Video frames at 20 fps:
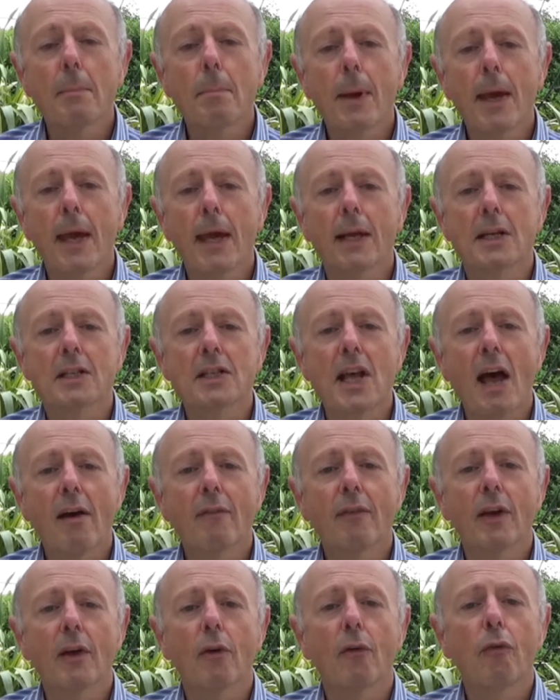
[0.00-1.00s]
pain as
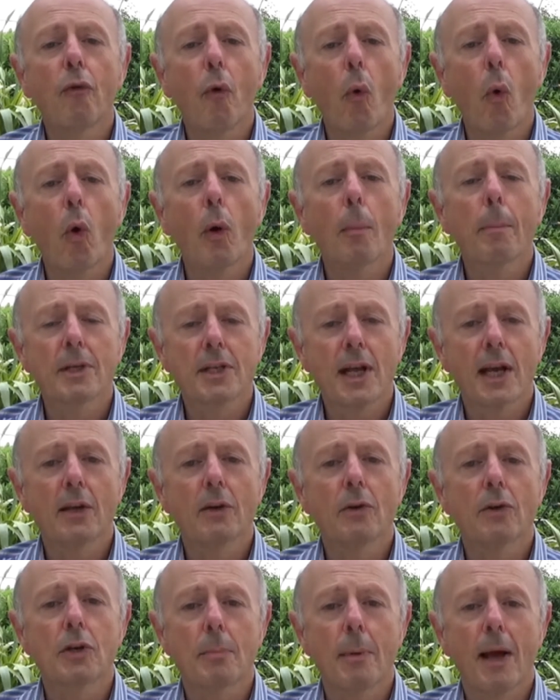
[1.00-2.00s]
having 4
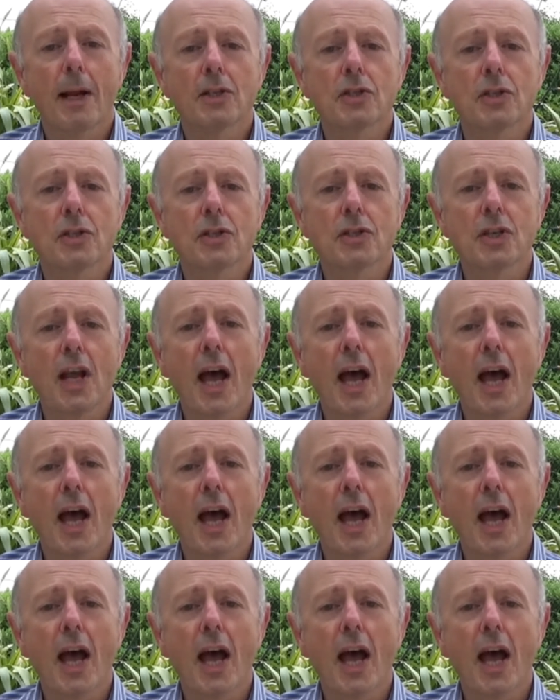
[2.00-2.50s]
particular dimensions,